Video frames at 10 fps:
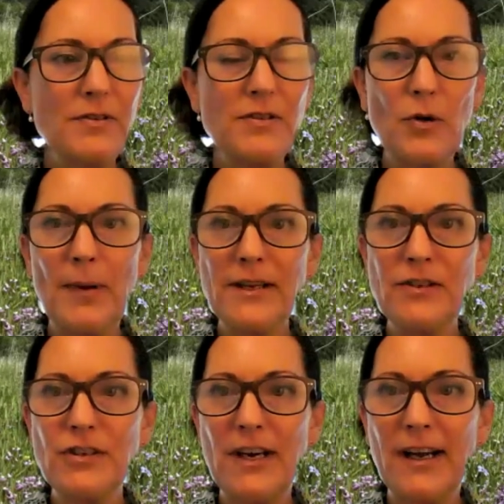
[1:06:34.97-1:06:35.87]
you so
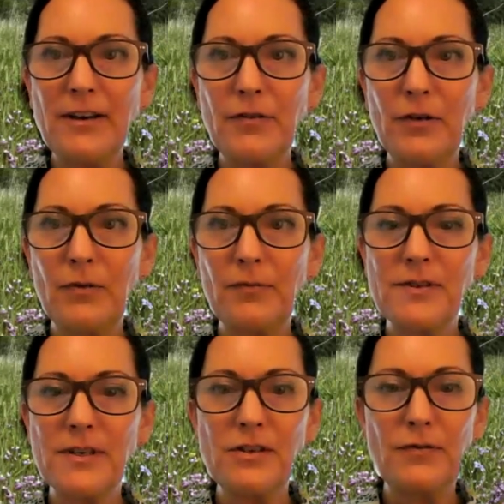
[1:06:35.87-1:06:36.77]
much, Jack, for
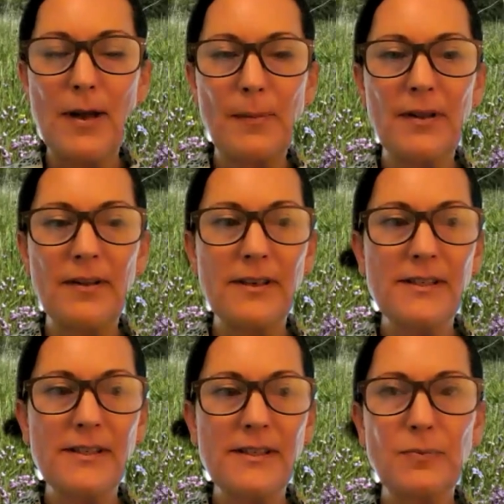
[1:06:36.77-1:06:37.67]
such a
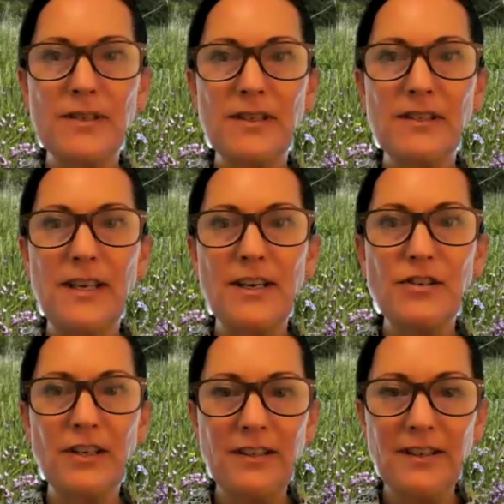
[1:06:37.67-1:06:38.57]
fabulous
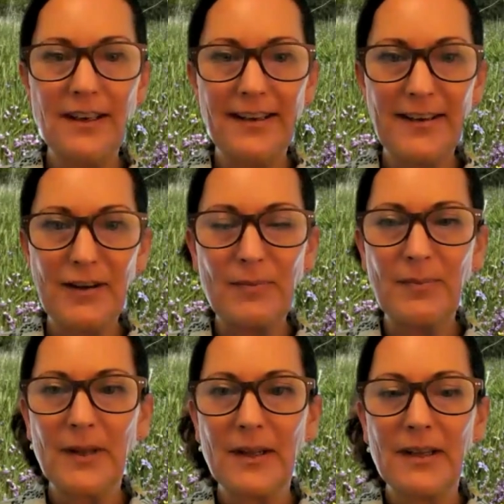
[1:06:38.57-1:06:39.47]
presentation.
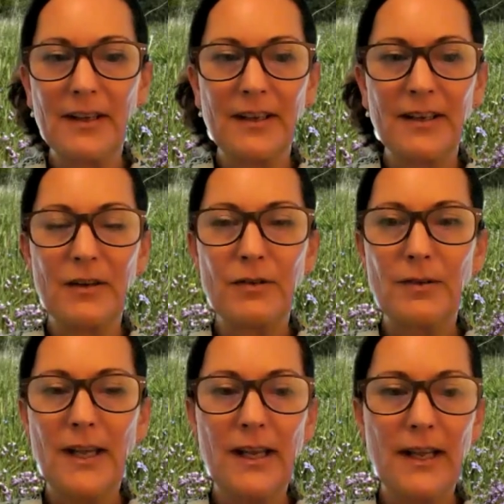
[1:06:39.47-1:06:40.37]

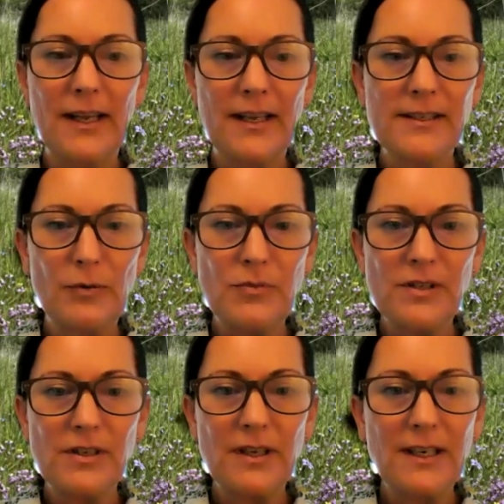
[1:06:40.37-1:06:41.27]
And I'm
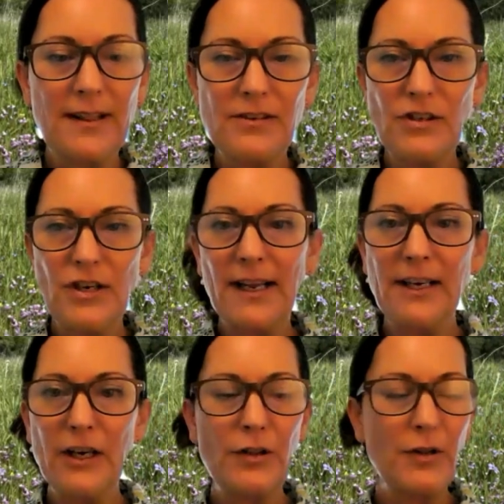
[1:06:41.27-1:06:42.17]
just looking in the chat
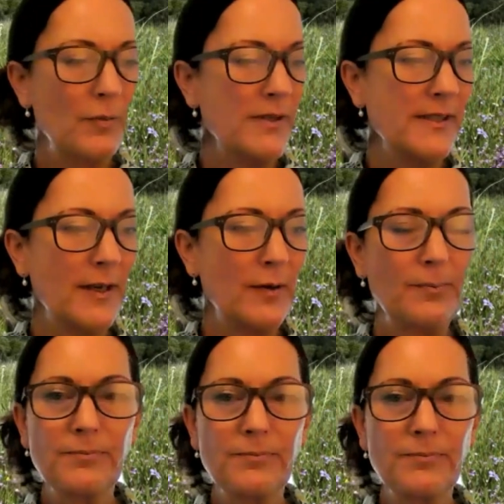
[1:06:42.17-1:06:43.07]
here. There were
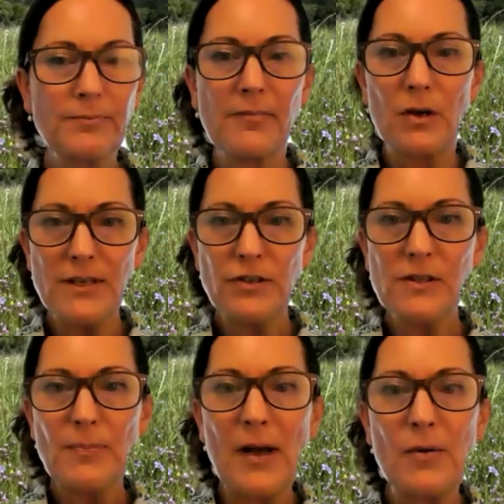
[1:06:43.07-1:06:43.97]
some
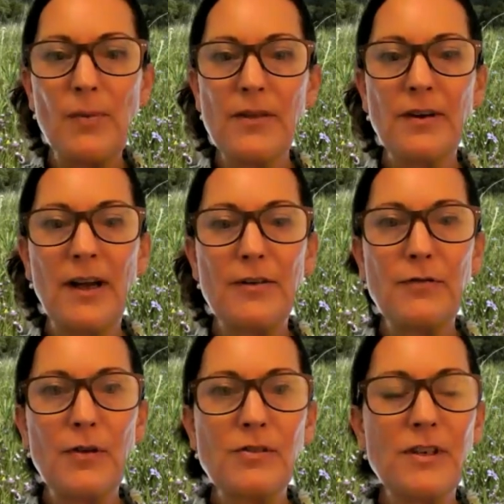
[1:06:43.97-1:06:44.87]
questions about whether or not
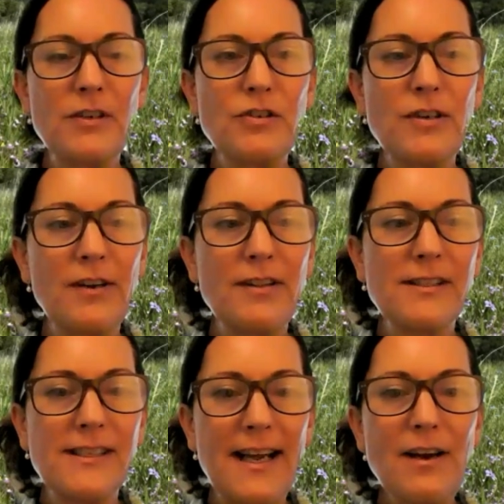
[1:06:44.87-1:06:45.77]
folks could share
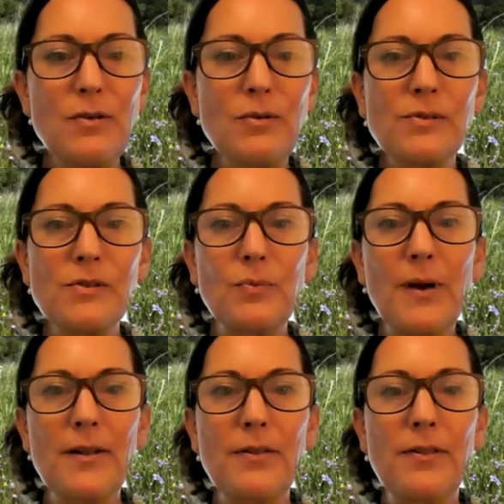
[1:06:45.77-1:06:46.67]
this out
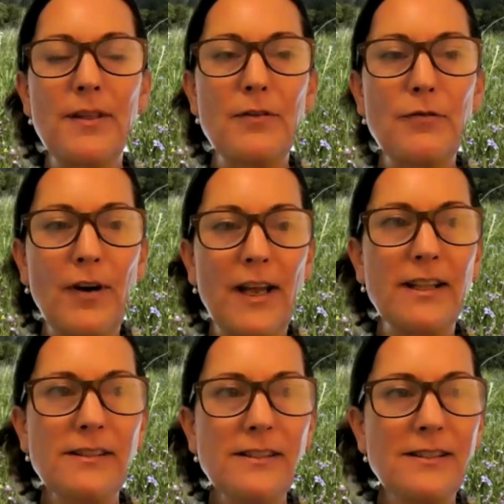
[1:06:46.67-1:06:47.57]
with their
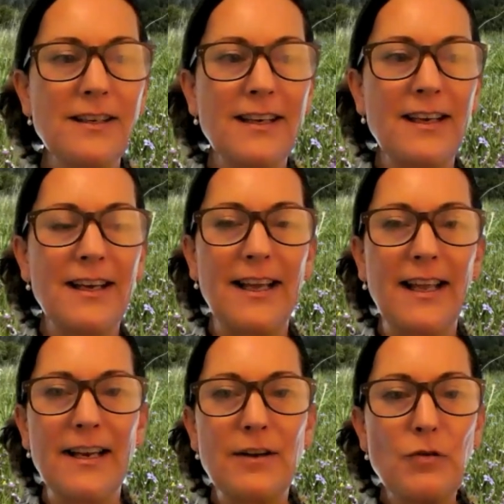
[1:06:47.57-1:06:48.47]
friends.
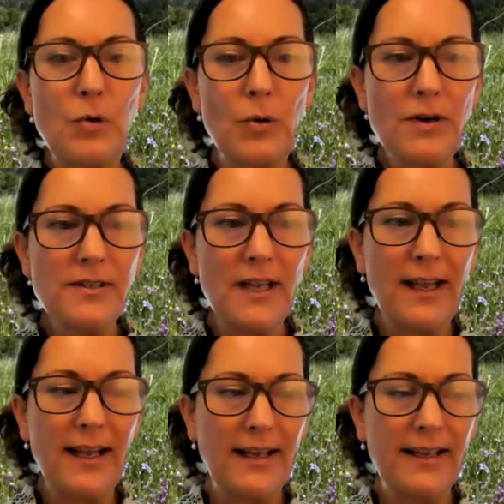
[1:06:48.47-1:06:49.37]
And of course they
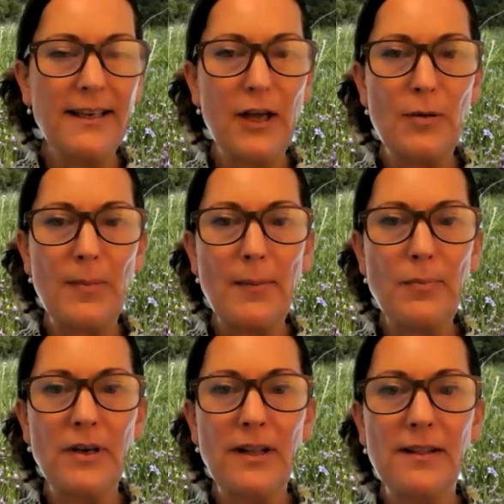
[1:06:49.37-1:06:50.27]
can. I
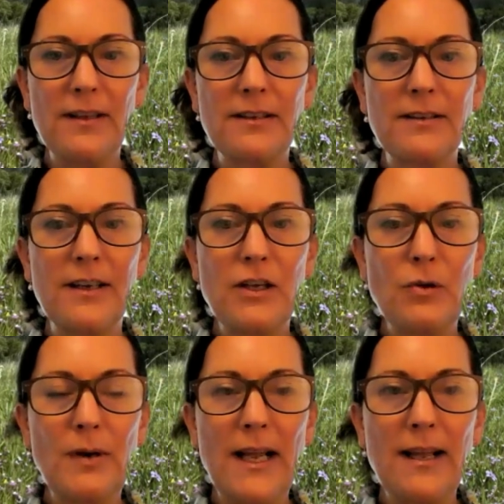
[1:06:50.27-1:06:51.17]
put in the
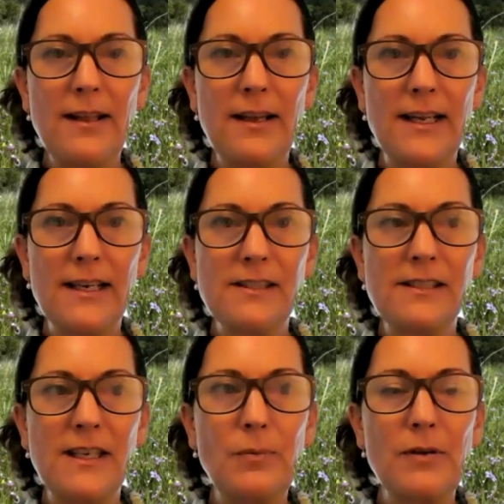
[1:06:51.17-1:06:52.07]
Q&A that yes,
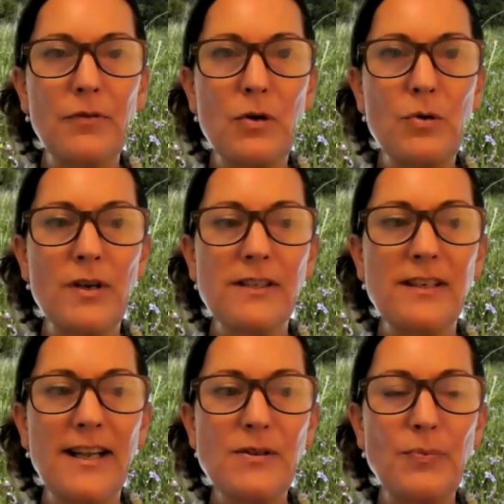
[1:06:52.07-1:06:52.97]
indeed, we have recorded
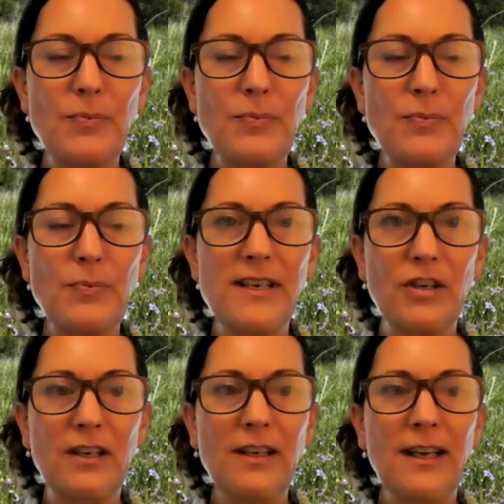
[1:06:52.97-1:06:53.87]
today's
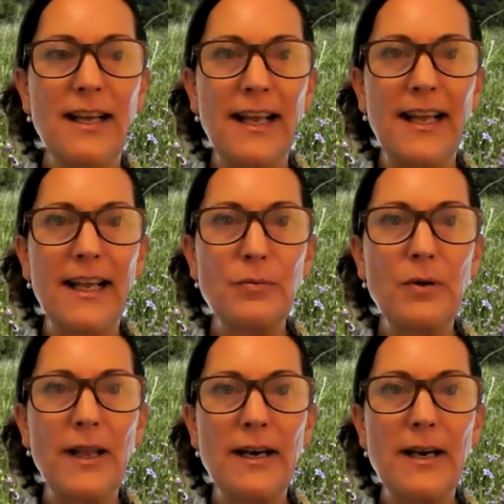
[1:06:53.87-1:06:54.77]
presentation and
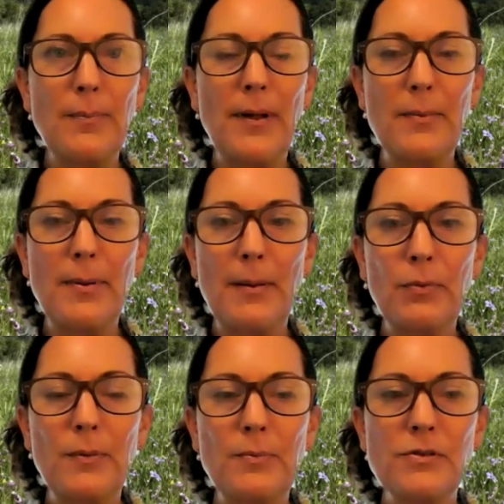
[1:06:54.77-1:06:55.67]
we'll get it up on the
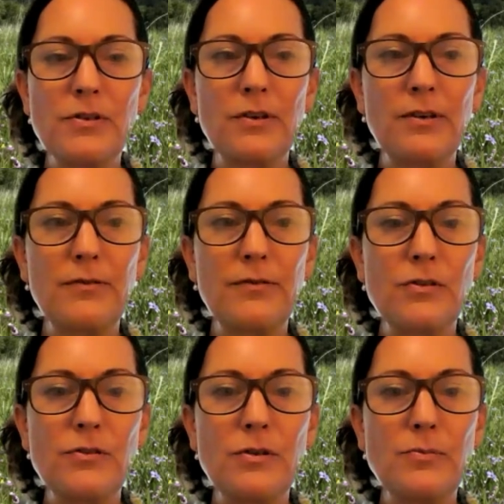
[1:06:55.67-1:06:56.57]
Pepperwood Preserve
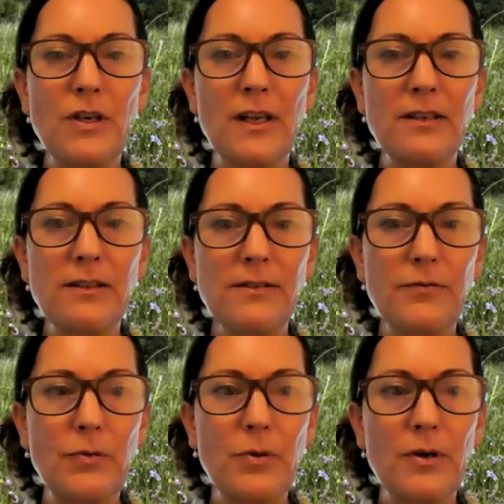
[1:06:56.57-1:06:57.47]
YouTube channel
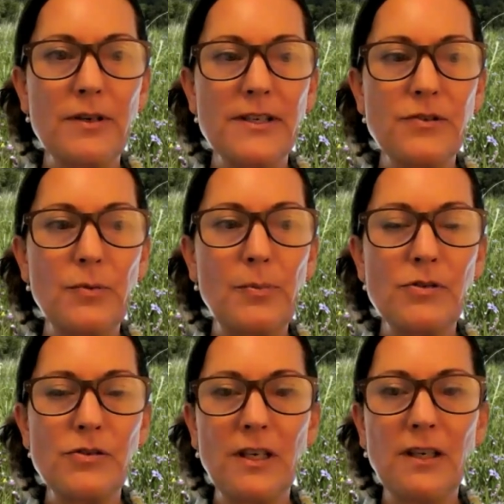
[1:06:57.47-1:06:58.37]
for
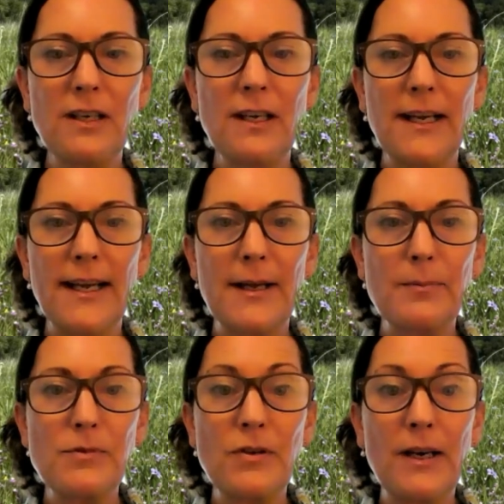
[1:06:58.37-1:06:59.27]
distribution
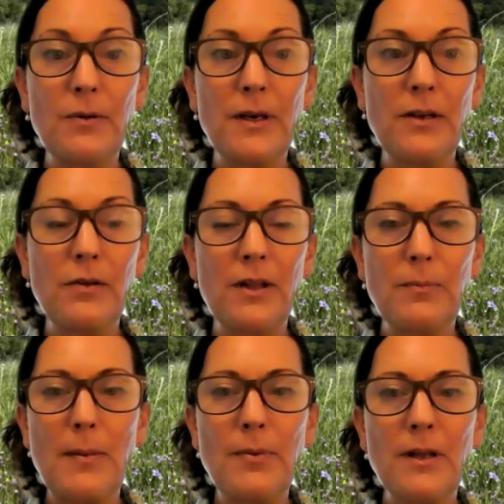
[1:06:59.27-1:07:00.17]
to anyone you
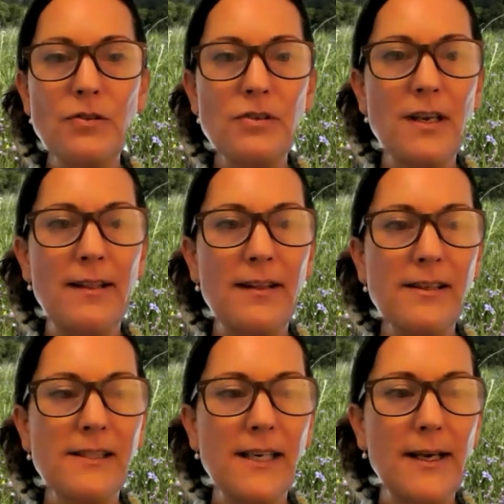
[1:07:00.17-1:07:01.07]
think might be interested in this,